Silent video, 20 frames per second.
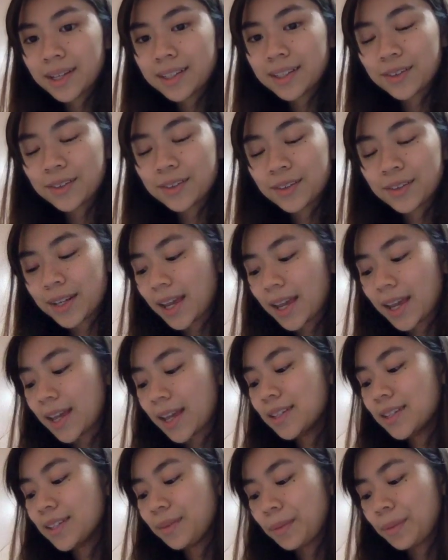Do it
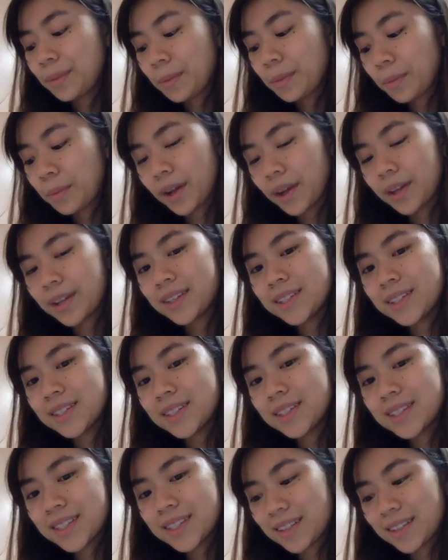again. One,
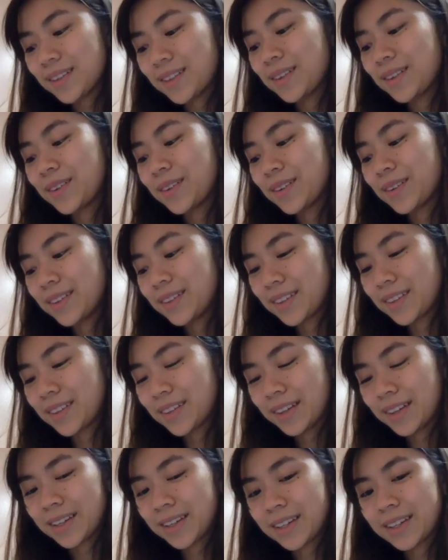two,
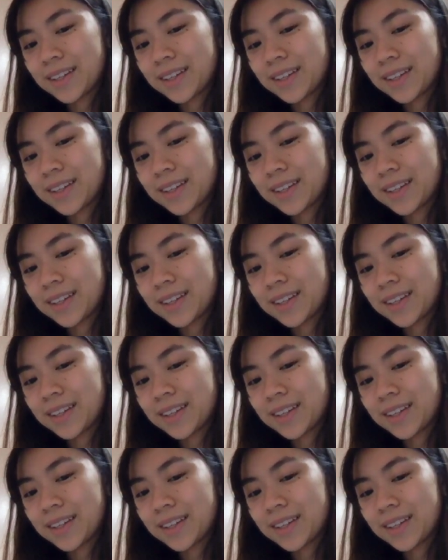three.